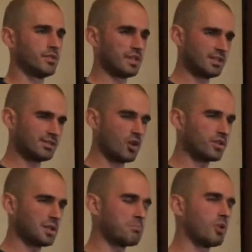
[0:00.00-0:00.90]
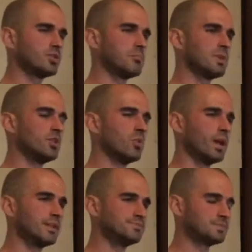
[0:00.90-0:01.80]
think he's talking about the middle
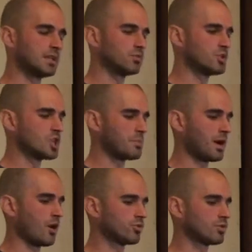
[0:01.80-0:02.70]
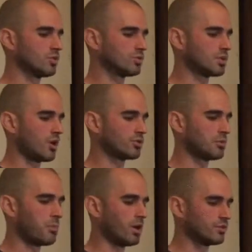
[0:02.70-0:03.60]
way that Uchiyama also talks
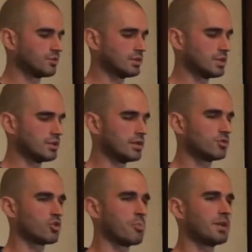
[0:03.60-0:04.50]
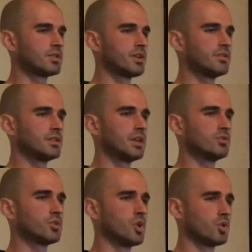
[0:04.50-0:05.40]
about in his commentary of the
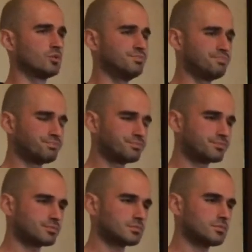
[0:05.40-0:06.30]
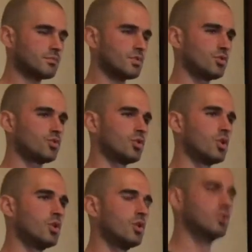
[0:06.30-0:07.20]
Tenzo Kyokun.
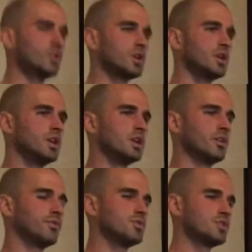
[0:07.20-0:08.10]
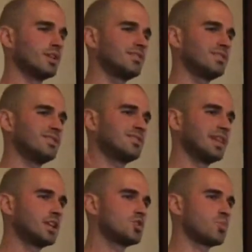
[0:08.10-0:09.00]
So if you just
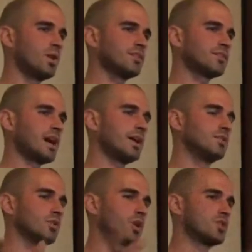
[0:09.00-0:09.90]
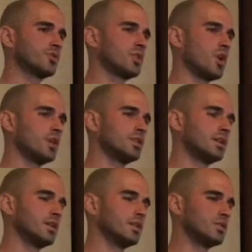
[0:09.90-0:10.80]
stick to one side or to the
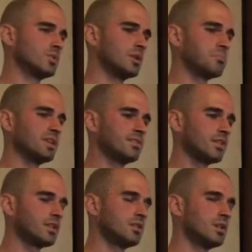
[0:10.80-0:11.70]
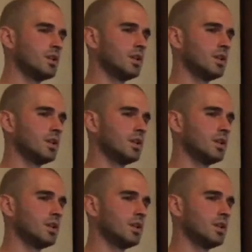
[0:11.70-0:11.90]
other, you are missing